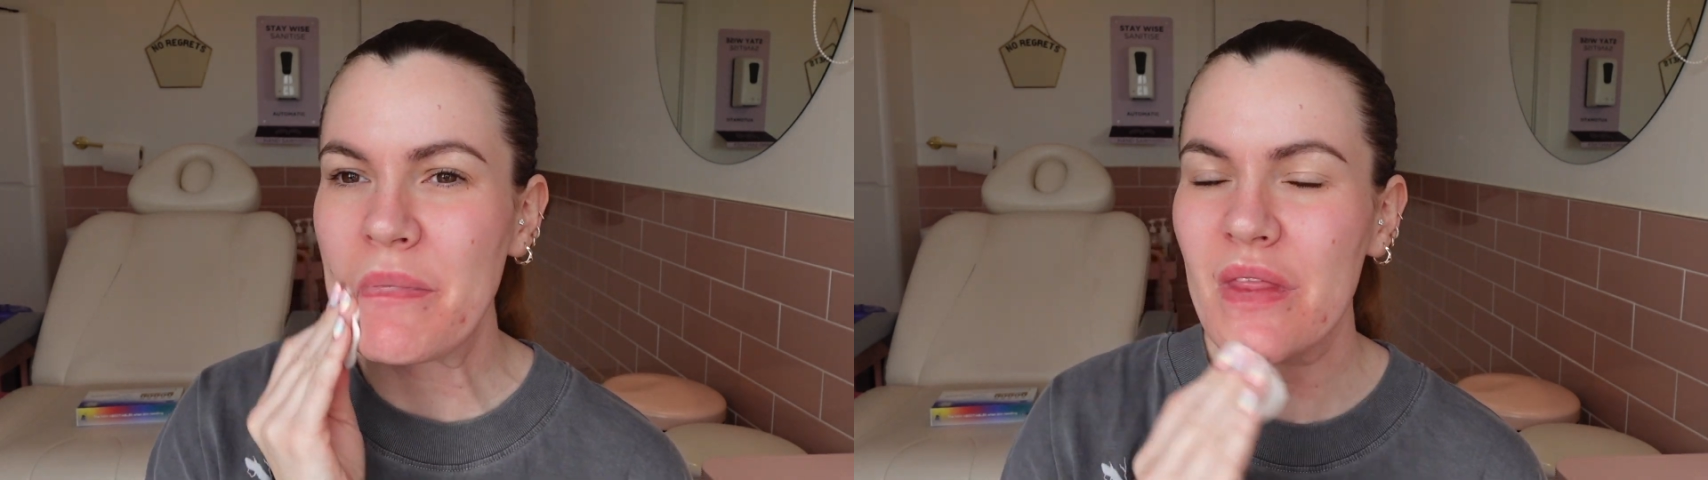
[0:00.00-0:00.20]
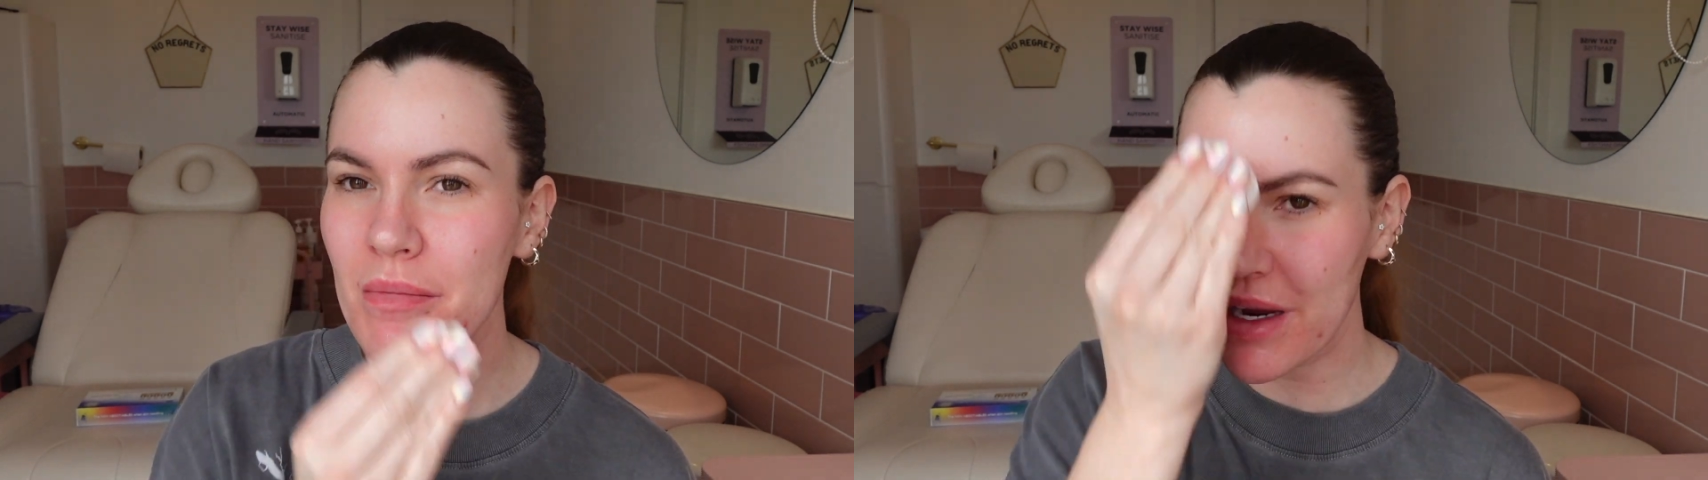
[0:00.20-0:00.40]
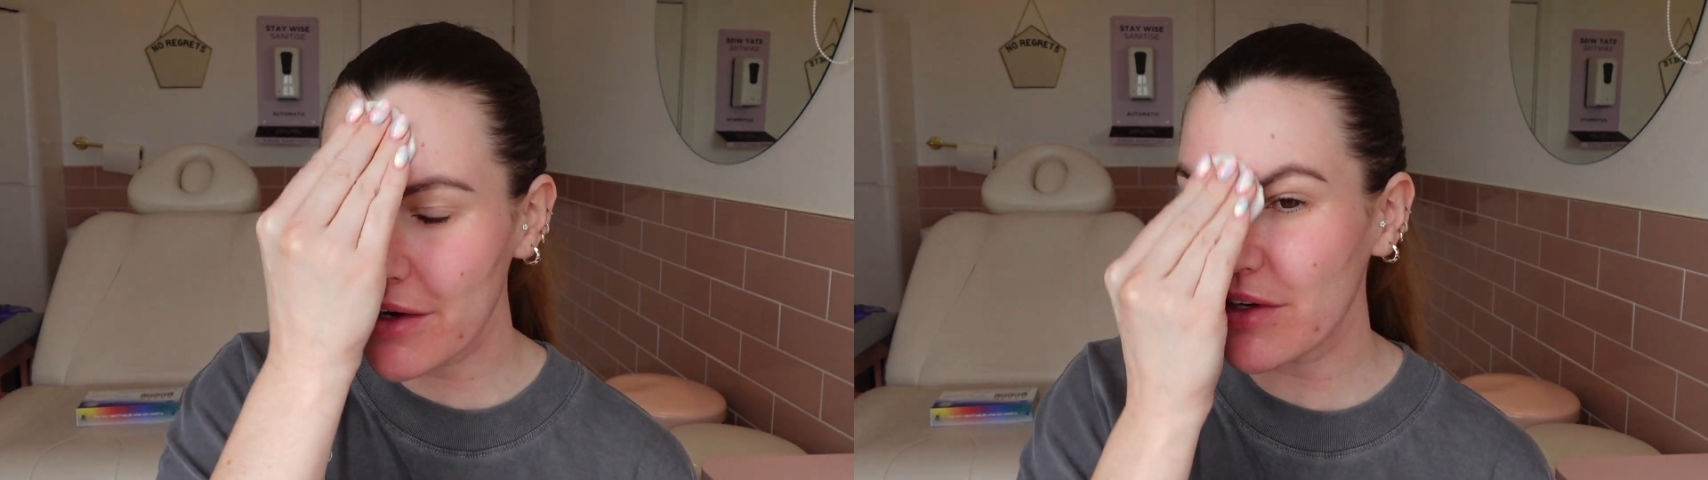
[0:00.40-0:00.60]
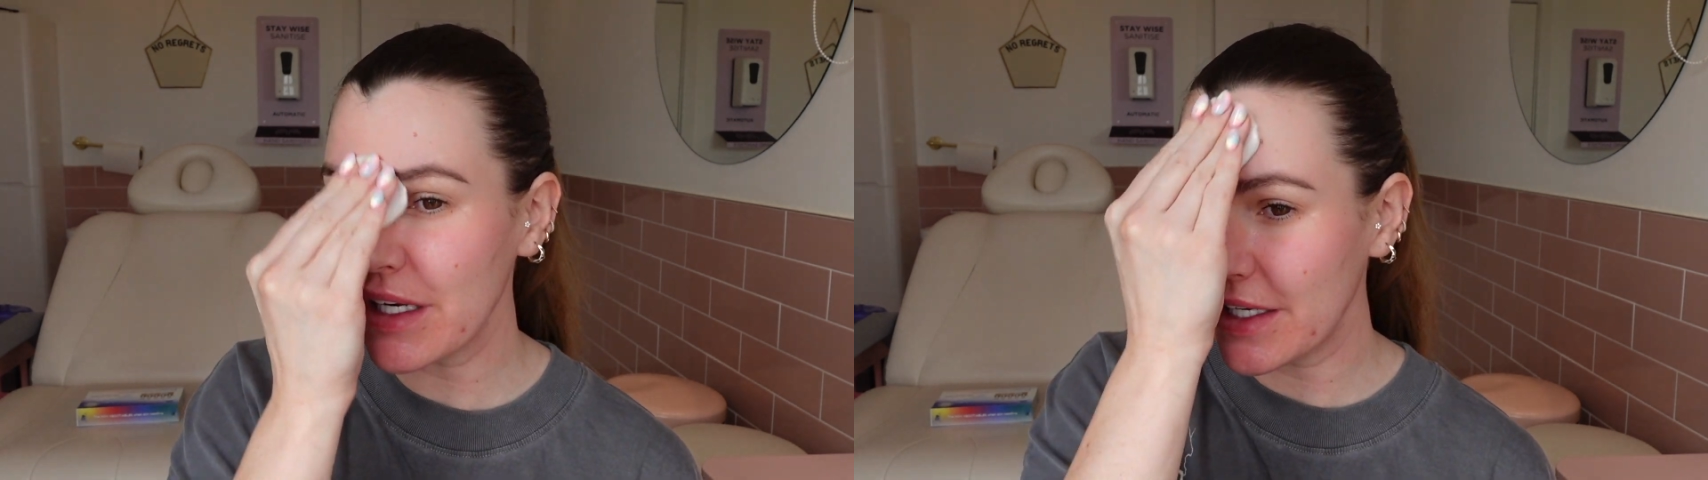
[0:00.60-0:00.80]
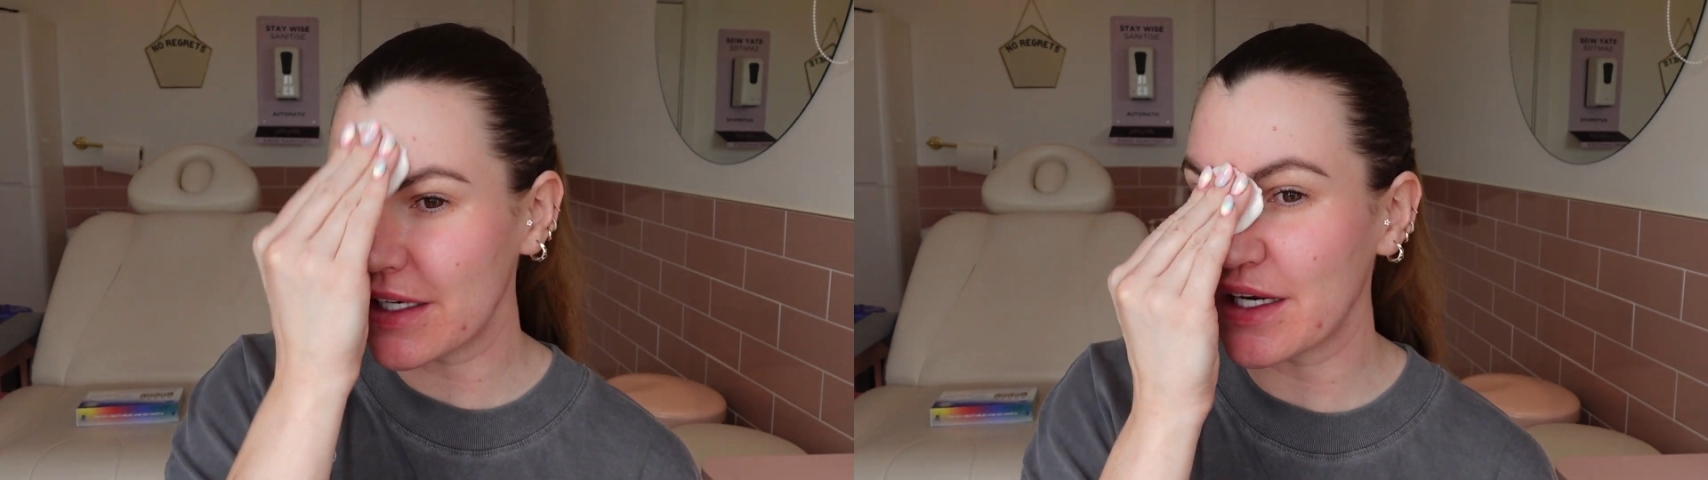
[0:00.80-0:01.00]
the
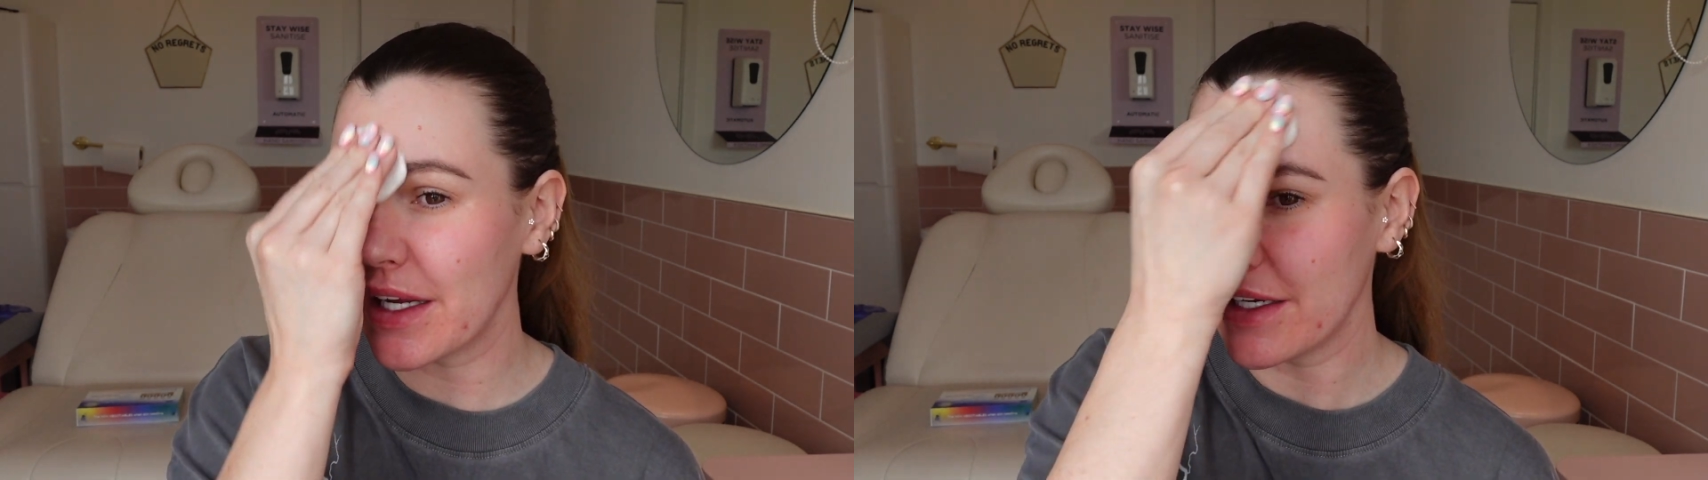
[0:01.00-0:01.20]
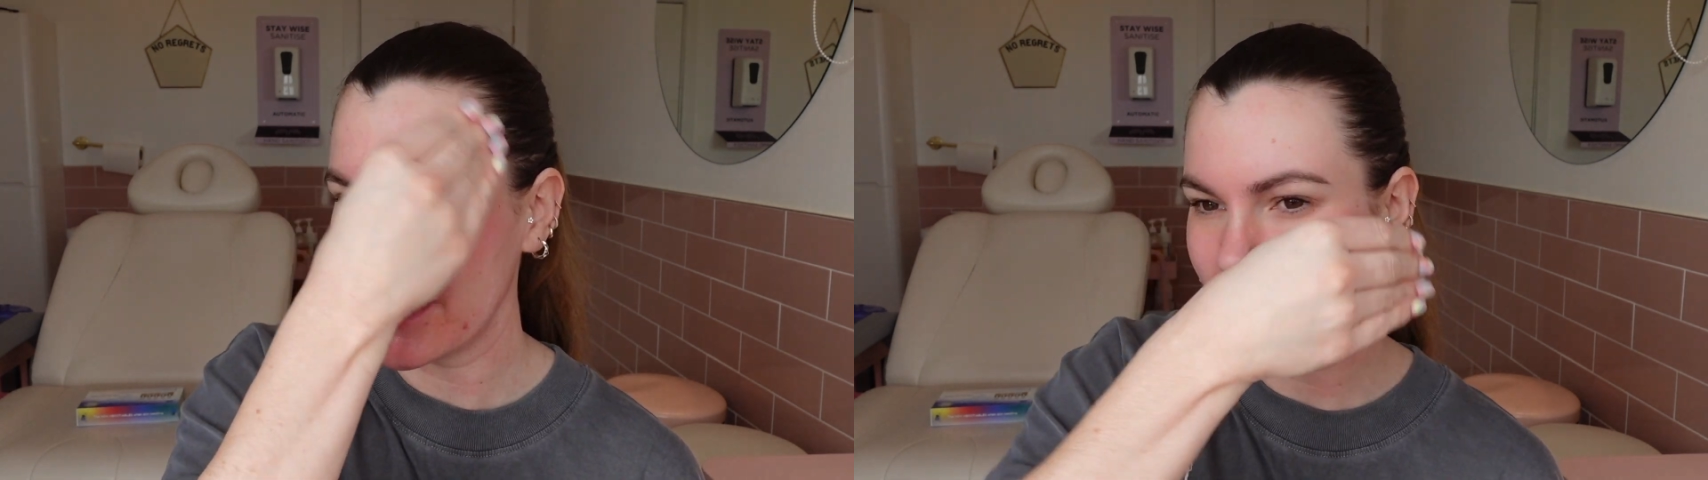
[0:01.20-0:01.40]
microneedling.